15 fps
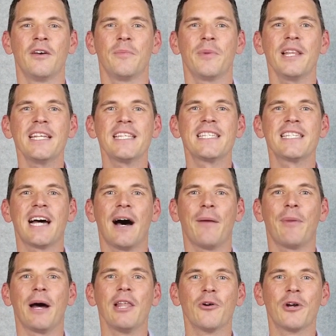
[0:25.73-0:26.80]
But let's start
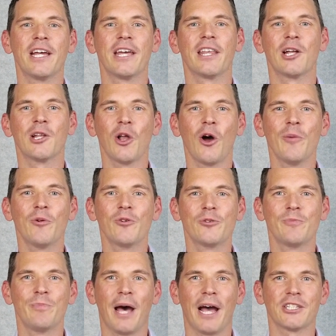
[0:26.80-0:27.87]
by looking at the global
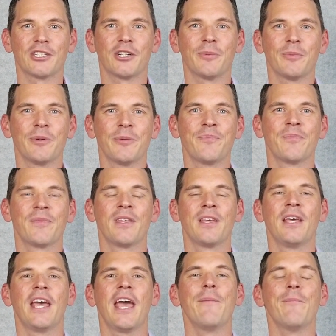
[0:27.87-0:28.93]
backdrop.
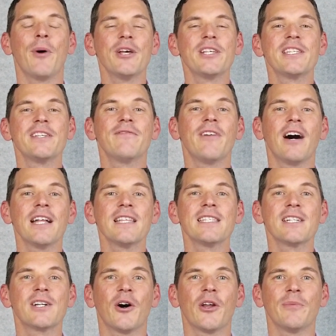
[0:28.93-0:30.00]
In most
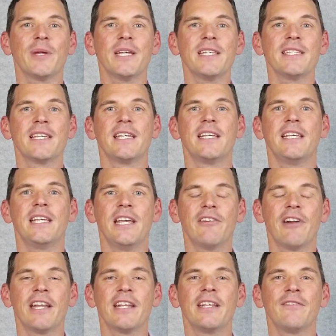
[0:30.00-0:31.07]
advanced economies,
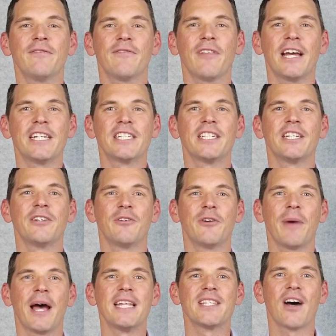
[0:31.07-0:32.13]
year-ended inflation
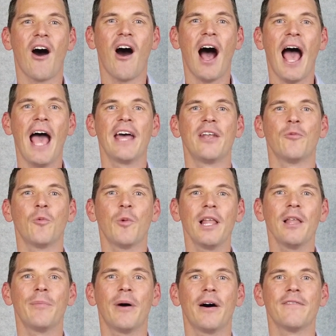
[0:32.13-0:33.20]
remains high and
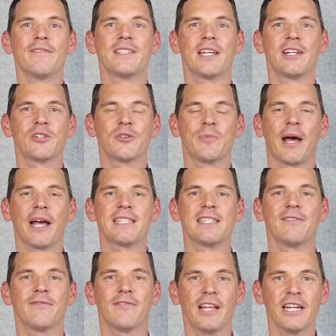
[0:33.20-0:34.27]
well above central banks'
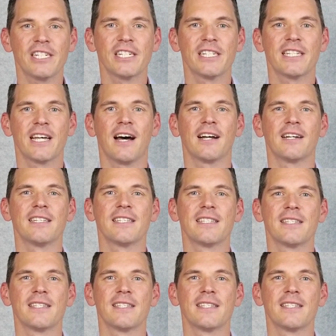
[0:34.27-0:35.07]
inflation targets.